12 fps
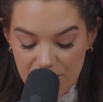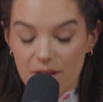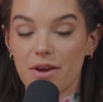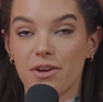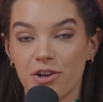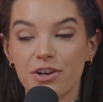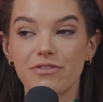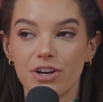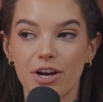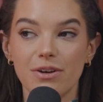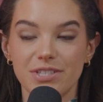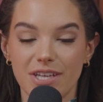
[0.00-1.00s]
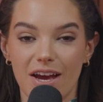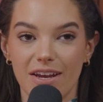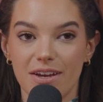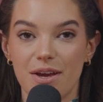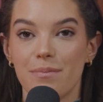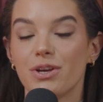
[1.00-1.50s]
you're a Virgo sun,
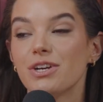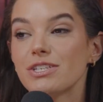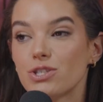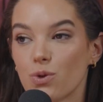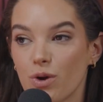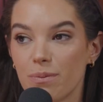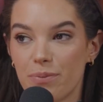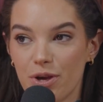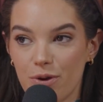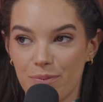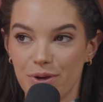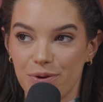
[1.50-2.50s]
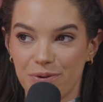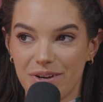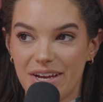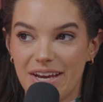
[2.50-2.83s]
but you're a Scorpio moon.